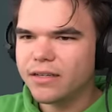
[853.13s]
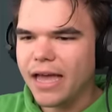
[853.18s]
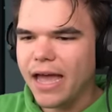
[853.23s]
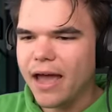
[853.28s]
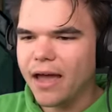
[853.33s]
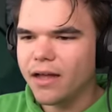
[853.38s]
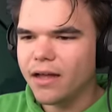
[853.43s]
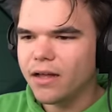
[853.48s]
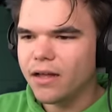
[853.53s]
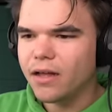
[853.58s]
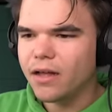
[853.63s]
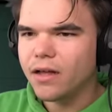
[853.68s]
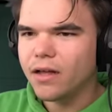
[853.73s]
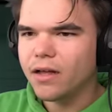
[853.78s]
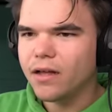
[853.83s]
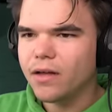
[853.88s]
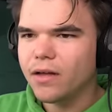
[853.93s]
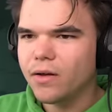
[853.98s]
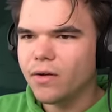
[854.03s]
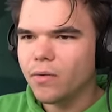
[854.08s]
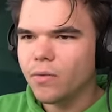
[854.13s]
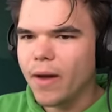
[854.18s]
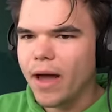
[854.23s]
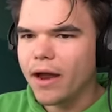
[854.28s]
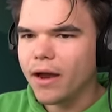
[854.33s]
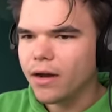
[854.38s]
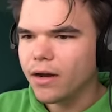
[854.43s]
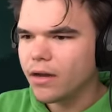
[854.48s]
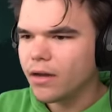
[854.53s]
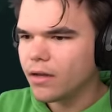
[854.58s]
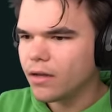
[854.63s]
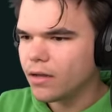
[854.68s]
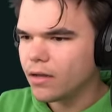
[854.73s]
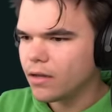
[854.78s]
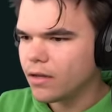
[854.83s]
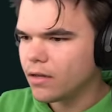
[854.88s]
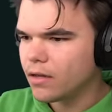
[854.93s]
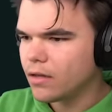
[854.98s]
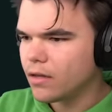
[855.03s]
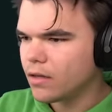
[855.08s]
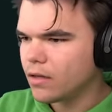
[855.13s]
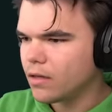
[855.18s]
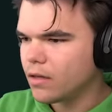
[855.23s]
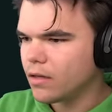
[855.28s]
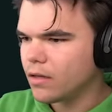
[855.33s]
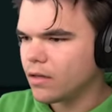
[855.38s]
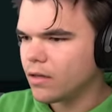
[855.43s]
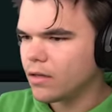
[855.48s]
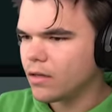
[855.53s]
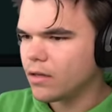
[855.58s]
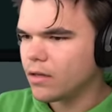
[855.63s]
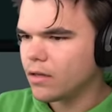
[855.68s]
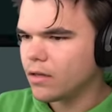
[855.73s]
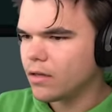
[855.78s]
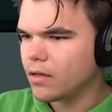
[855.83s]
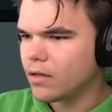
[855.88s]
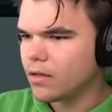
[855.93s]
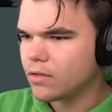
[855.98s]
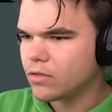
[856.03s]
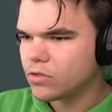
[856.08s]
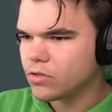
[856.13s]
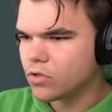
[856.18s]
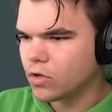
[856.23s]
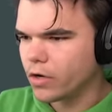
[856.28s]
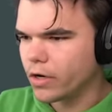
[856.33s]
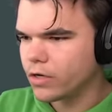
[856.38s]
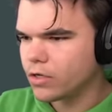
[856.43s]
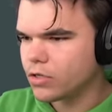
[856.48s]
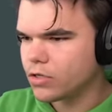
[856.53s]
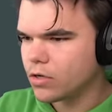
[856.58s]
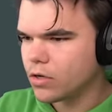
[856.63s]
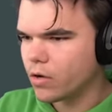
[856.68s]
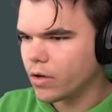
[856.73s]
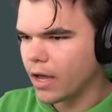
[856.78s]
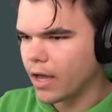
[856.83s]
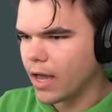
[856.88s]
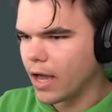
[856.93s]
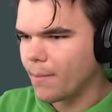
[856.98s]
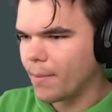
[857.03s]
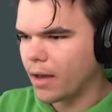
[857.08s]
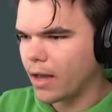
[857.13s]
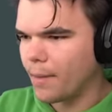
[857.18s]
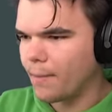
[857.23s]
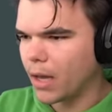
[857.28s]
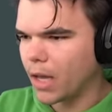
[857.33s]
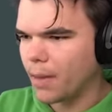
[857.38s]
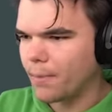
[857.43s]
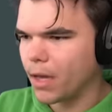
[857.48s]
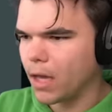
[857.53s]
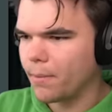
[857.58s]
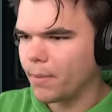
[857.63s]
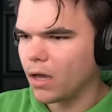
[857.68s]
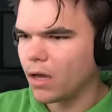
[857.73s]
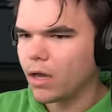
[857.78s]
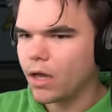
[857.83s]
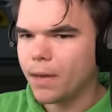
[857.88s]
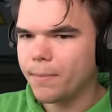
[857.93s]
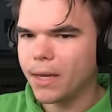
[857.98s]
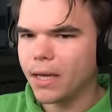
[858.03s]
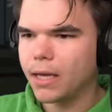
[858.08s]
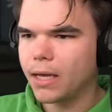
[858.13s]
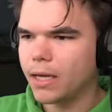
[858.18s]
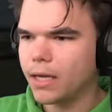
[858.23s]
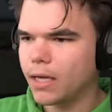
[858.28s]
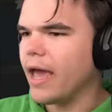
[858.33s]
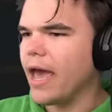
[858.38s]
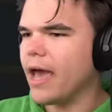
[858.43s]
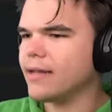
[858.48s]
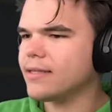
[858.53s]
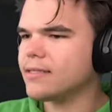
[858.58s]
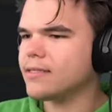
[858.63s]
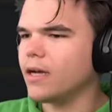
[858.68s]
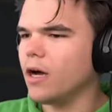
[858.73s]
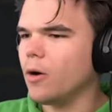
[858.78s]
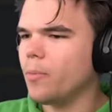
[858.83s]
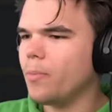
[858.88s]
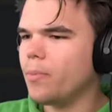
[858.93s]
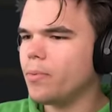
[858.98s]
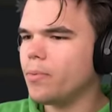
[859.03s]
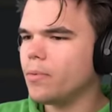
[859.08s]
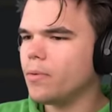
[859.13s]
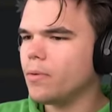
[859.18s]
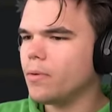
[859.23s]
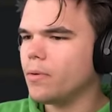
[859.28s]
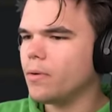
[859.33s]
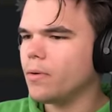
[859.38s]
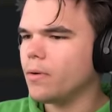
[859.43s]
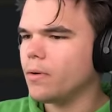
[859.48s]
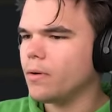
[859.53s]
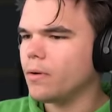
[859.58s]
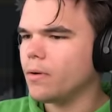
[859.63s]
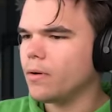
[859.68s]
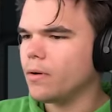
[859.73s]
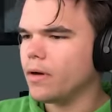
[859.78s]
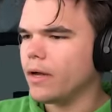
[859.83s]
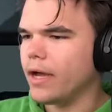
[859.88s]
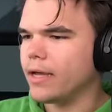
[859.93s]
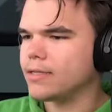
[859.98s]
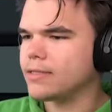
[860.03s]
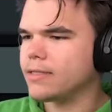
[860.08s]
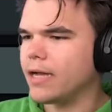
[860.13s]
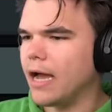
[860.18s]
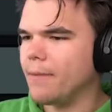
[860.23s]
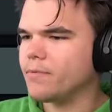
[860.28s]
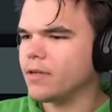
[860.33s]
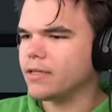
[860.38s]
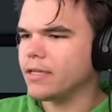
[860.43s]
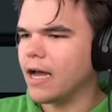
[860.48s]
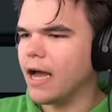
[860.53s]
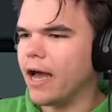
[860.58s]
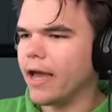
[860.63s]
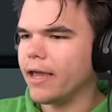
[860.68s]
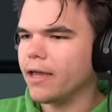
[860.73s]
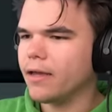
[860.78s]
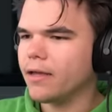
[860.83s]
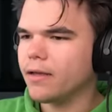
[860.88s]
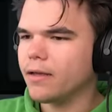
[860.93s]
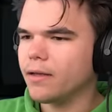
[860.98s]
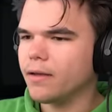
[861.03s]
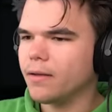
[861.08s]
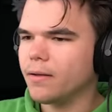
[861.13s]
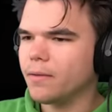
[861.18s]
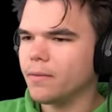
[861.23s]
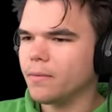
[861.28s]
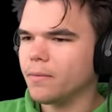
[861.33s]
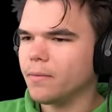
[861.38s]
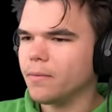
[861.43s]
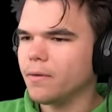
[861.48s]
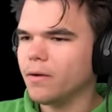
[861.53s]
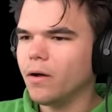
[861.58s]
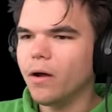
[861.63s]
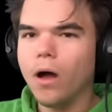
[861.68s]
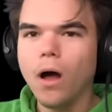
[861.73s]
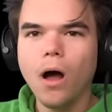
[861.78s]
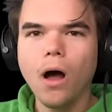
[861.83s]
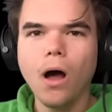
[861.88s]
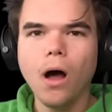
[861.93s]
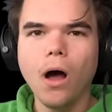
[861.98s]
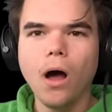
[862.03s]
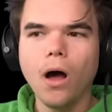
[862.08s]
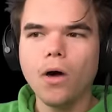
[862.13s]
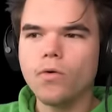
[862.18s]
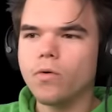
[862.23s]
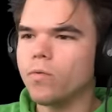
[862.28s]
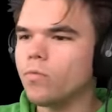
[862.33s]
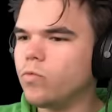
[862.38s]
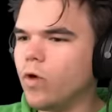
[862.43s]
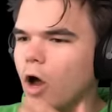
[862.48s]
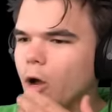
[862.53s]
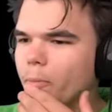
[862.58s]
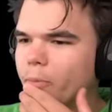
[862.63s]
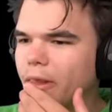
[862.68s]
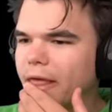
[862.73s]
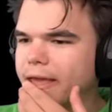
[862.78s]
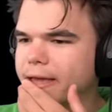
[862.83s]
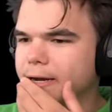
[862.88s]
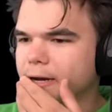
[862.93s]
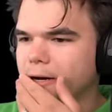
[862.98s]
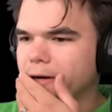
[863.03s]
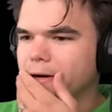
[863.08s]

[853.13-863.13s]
Oh, yeah. oh I got somebody. Hand Where? soap. Hand soap. In storage. Storage. Okay, coming, coming, yeah. coming, coming, coming. Hand soap. Get him. It's time to die. Wait. Wrong player.